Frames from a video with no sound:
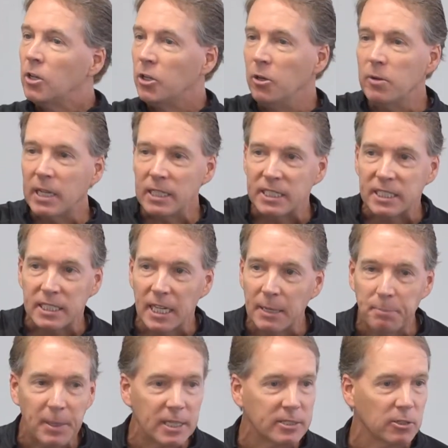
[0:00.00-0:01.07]
you can
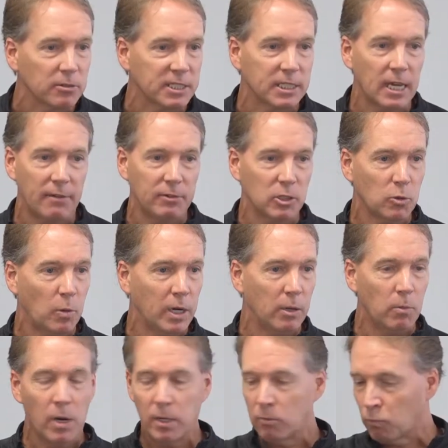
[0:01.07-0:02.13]
sleep until seven
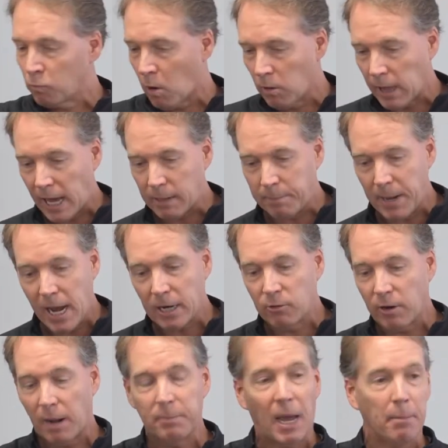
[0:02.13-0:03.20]
twenty-one, roll out of bed,
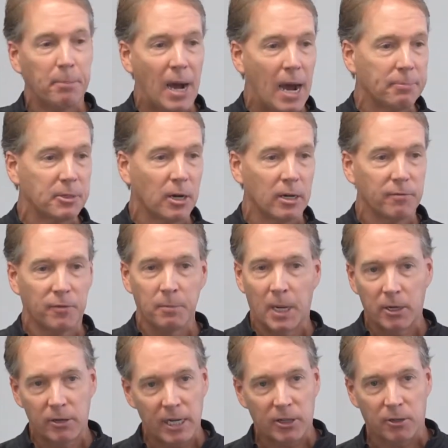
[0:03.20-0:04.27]
grab that Pop-Tart from
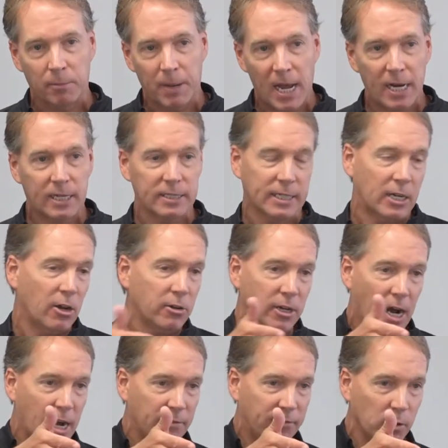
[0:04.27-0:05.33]
underneath your bed, because I know you
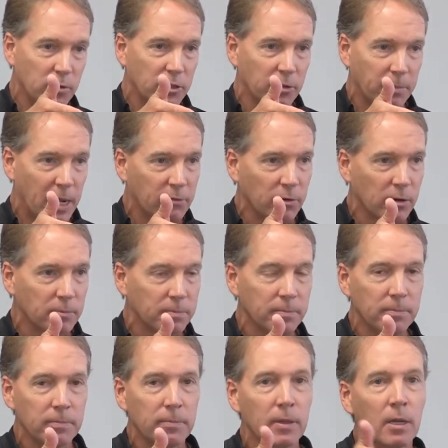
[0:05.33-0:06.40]
hide food in your bedroom.
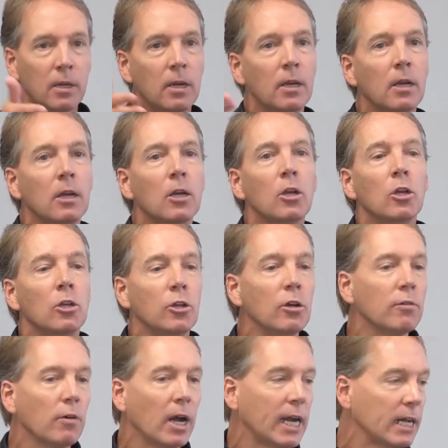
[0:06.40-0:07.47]

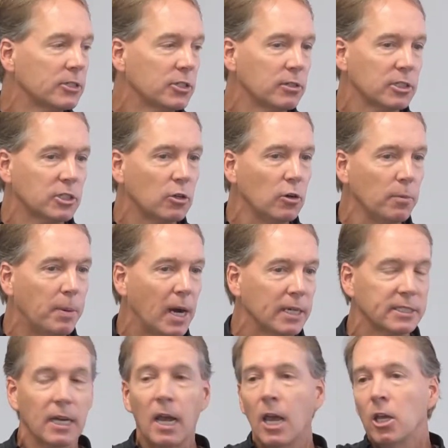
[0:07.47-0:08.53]
You run out to the school
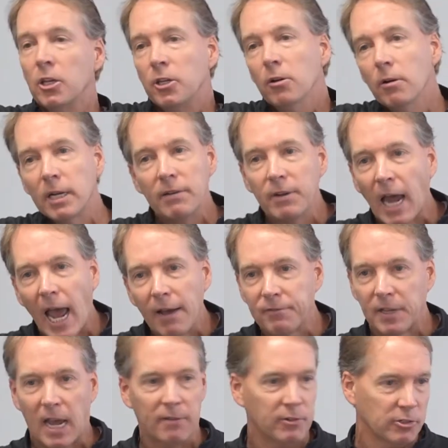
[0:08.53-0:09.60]
bus. You don't even have
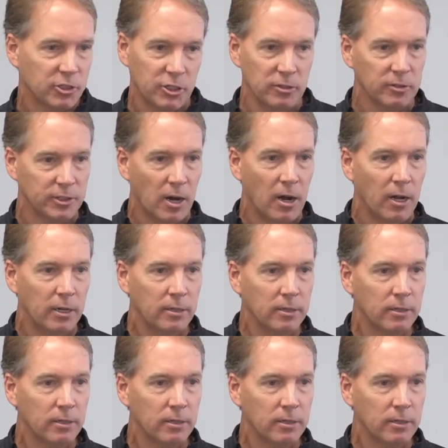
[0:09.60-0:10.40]
to have your shoes on.